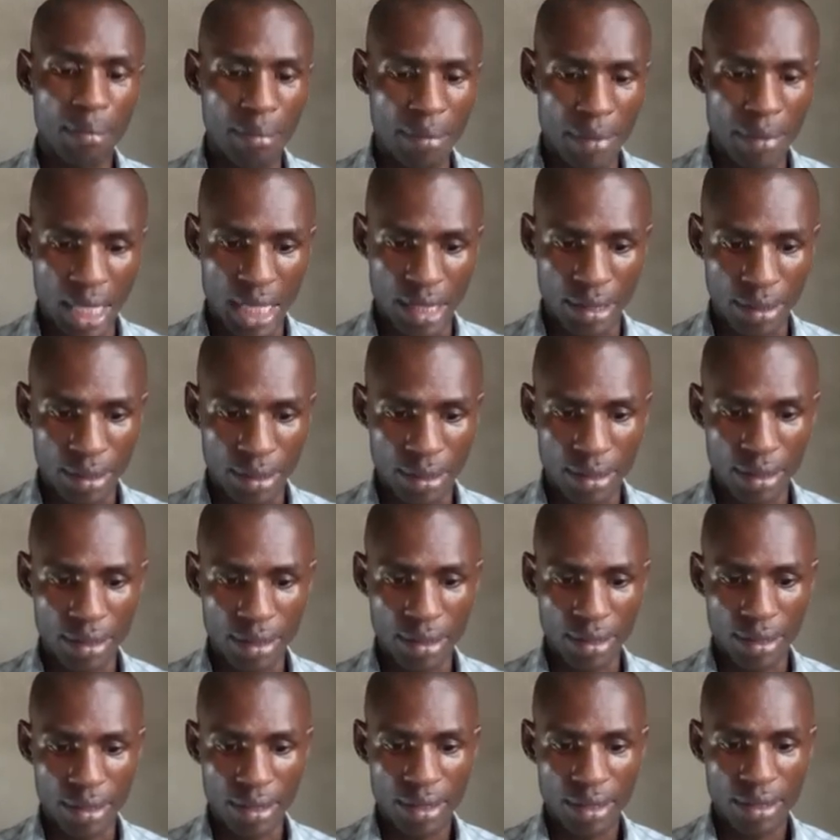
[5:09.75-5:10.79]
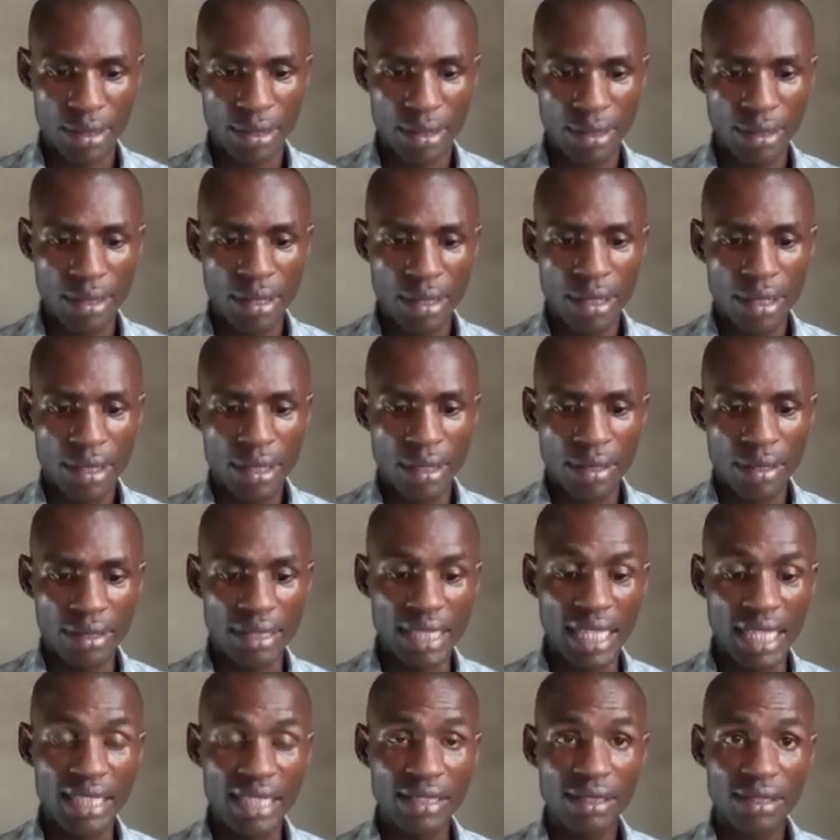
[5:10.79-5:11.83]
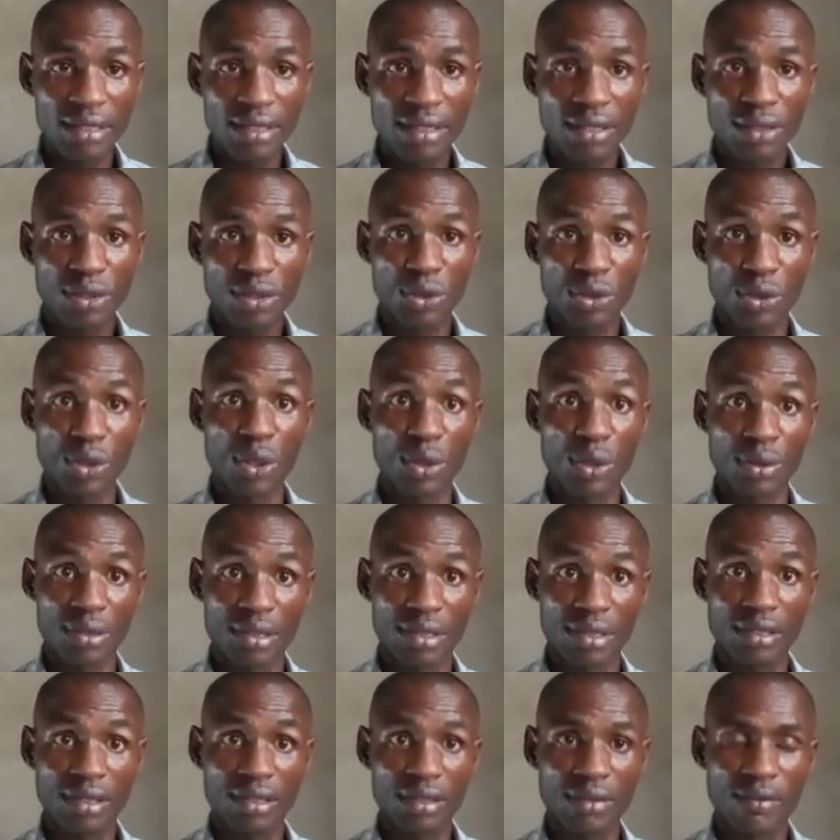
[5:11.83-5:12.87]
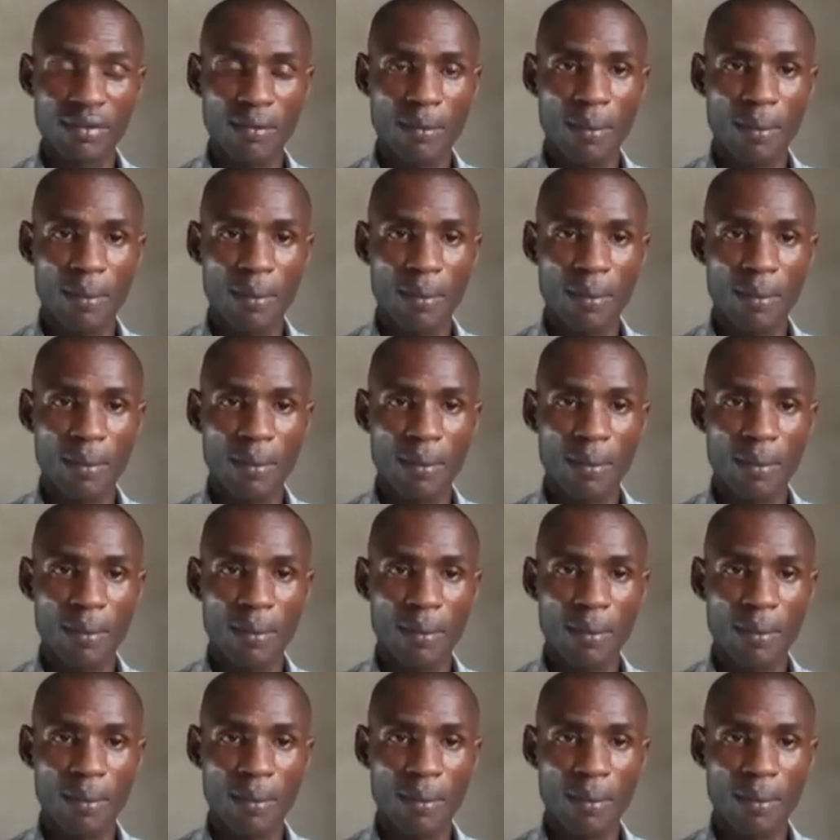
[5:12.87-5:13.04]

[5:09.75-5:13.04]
mass. Then salts.